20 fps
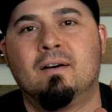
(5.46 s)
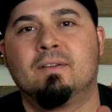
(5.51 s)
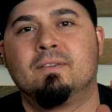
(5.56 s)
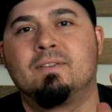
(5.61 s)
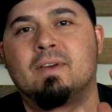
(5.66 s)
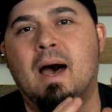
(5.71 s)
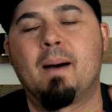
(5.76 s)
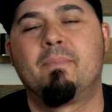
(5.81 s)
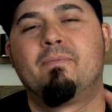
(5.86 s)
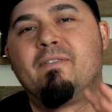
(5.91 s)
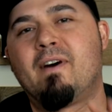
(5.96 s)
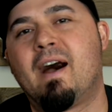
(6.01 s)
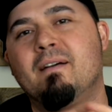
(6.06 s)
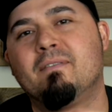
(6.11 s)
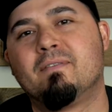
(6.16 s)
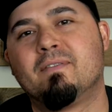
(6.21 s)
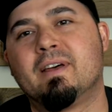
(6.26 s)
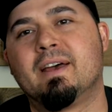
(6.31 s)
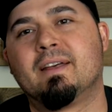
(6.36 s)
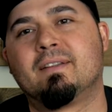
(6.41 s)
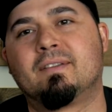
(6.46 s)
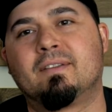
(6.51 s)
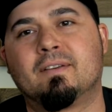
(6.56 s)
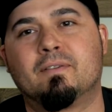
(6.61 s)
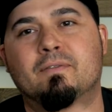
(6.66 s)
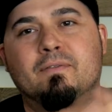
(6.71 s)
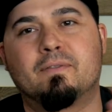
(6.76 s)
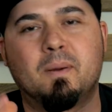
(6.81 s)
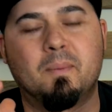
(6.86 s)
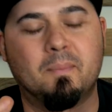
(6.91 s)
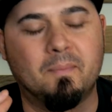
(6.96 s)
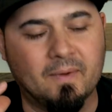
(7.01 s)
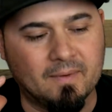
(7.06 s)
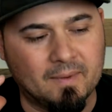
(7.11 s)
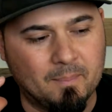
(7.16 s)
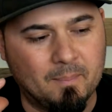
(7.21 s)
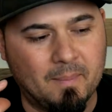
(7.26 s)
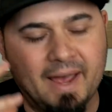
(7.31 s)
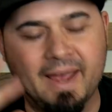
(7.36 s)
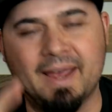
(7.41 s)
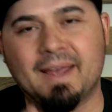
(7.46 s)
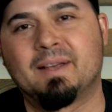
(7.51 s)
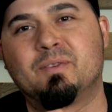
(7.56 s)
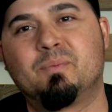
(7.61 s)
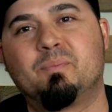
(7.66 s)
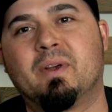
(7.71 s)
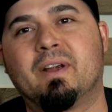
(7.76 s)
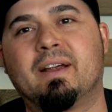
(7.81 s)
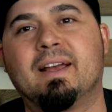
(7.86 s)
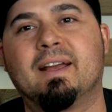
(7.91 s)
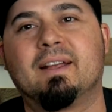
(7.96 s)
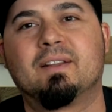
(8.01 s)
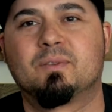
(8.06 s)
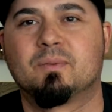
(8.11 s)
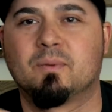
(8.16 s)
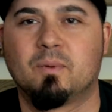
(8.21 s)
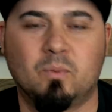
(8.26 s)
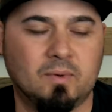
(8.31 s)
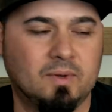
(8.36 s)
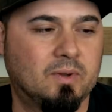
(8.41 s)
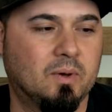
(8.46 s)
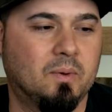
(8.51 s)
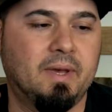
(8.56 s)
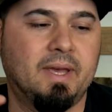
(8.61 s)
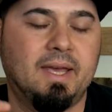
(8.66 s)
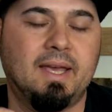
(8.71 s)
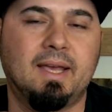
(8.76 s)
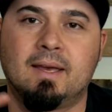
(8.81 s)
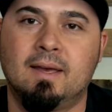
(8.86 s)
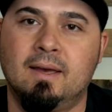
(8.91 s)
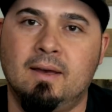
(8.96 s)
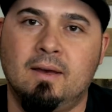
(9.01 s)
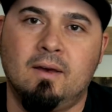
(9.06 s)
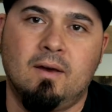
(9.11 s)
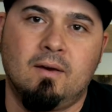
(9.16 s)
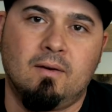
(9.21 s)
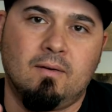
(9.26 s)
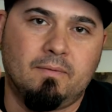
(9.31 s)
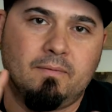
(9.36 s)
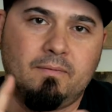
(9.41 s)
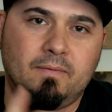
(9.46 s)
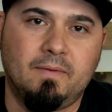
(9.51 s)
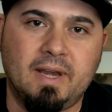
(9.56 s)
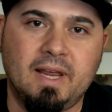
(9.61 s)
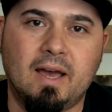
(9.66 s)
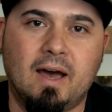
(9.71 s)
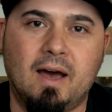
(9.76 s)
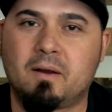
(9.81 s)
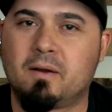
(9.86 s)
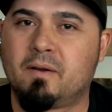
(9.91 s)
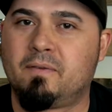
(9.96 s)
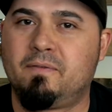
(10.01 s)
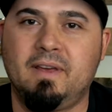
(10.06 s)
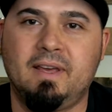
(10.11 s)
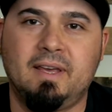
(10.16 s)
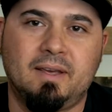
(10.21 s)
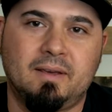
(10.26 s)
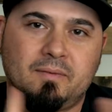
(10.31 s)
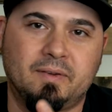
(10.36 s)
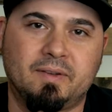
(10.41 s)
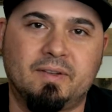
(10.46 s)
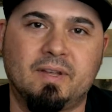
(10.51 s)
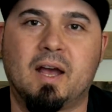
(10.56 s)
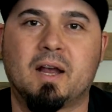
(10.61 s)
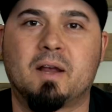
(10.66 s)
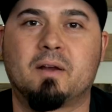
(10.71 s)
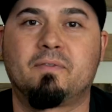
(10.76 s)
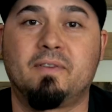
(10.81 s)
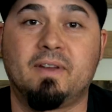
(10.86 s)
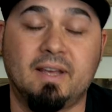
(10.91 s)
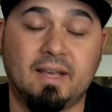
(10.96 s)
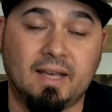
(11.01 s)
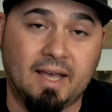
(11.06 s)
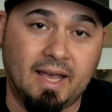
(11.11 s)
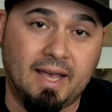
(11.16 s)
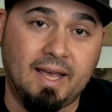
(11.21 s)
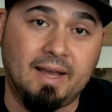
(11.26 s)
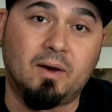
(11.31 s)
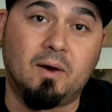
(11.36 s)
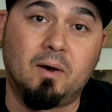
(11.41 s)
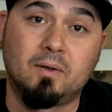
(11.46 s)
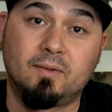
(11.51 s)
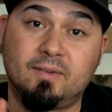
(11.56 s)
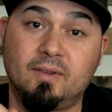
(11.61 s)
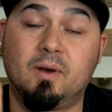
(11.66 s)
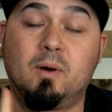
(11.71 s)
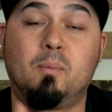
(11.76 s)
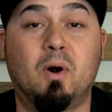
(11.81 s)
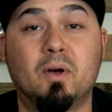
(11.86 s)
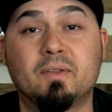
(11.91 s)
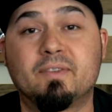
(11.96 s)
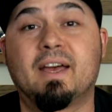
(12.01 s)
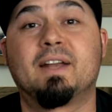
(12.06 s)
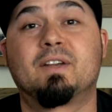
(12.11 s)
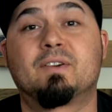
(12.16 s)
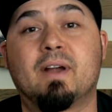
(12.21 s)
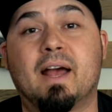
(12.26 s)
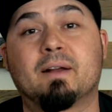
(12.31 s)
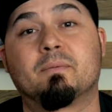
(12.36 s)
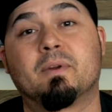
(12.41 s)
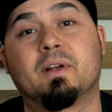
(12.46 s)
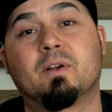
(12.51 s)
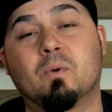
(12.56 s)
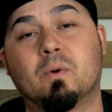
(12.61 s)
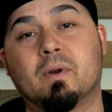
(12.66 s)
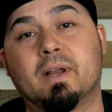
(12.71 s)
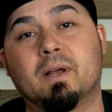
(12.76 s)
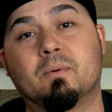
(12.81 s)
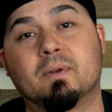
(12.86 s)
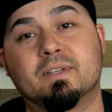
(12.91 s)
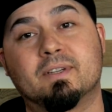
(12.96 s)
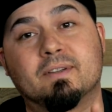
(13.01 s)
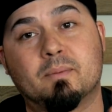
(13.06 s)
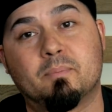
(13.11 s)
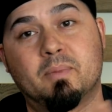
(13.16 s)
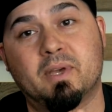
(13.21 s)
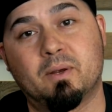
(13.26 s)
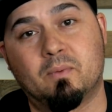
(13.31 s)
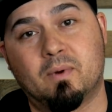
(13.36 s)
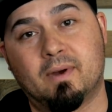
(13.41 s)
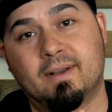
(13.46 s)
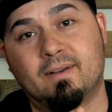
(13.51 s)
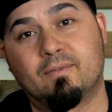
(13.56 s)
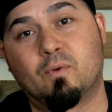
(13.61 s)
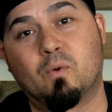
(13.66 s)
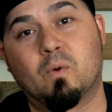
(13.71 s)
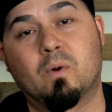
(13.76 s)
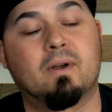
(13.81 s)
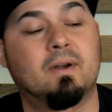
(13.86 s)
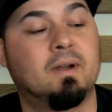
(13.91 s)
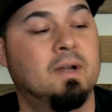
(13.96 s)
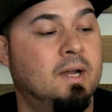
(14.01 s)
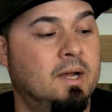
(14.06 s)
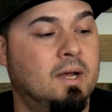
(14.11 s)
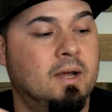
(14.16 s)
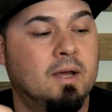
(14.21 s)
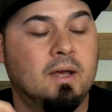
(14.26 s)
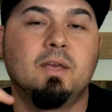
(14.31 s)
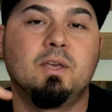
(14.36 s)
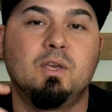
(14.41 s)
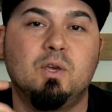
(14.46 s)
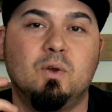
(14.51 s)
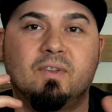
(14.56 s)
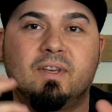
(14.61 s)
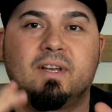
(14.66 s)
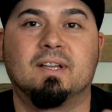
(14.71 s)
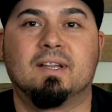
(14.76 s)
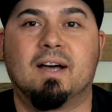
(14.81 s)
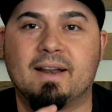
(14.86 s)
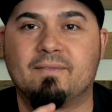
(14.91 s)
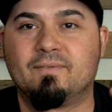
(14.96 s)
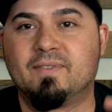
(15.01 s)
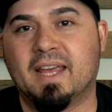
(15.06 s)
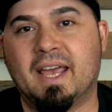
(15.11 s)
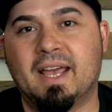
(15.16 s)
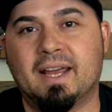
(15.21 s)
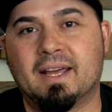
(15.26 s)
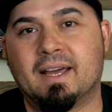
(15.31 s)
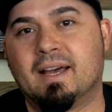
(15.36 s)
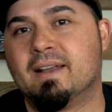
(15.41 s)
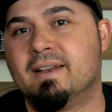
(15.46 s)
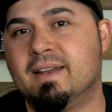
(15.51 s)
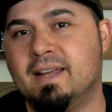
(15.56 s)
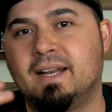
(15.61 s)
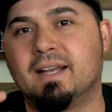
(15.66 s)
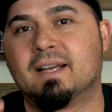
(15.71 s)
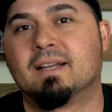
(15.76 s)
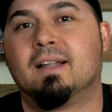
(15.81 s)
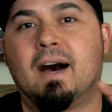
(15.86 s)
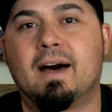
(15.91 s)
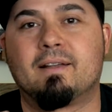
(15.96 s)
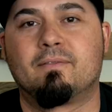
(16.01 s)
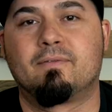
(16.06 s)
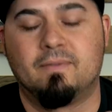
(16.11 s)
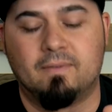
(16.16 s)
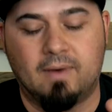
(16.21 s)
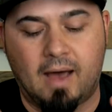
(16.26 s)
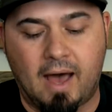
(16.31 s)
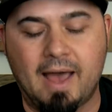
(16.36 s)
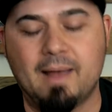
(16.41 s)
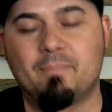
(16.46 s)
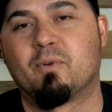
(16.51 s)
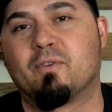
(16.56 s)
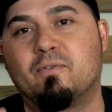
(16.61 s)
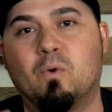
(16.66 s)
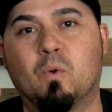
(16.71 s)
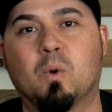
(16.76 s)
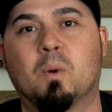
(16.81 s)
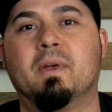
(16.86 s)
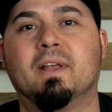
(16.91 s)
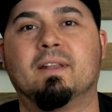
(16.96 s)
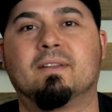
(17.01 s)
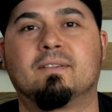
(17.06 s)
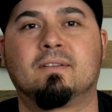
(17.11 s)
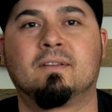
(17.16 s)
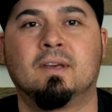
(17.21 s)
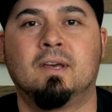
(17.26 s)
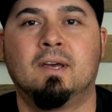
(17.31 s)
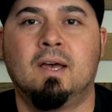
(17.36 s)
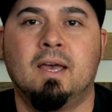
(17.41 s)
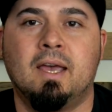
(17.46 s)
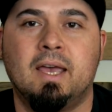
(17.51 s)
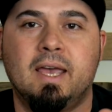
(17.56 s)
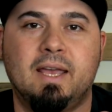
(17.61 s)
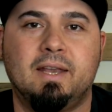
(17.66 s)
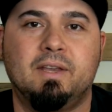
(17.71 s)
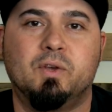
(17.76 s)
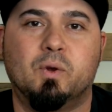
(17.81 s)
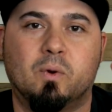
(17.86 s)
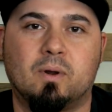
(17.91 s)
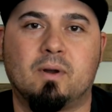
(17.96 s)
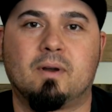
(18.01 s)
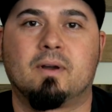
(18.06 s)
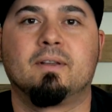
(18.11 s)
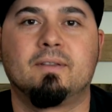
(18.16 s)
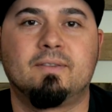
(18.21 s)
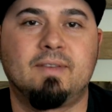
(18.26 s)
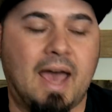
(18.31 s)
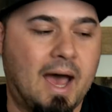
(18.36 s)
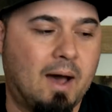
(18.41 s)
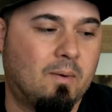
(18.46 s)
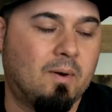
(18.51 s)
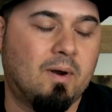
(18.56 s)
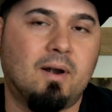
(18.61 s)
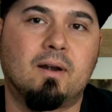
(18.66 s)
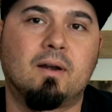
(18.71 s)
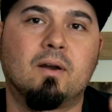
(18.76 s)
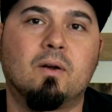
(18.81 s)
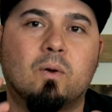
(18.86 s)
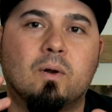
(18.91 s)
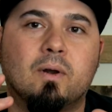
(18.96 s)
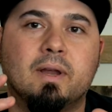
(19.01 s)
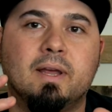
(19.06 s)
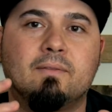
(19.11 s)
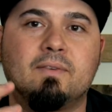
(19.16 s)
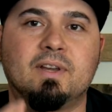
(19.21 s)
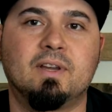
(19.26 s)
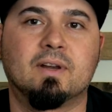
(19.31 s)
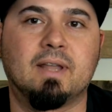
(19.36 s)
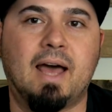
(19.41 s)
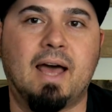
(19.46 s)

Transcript: top five list from my experience doing videography, photography, and also multi-track recording, which is a big one for using a lot of data, needing a lot of high performance in your tower or even your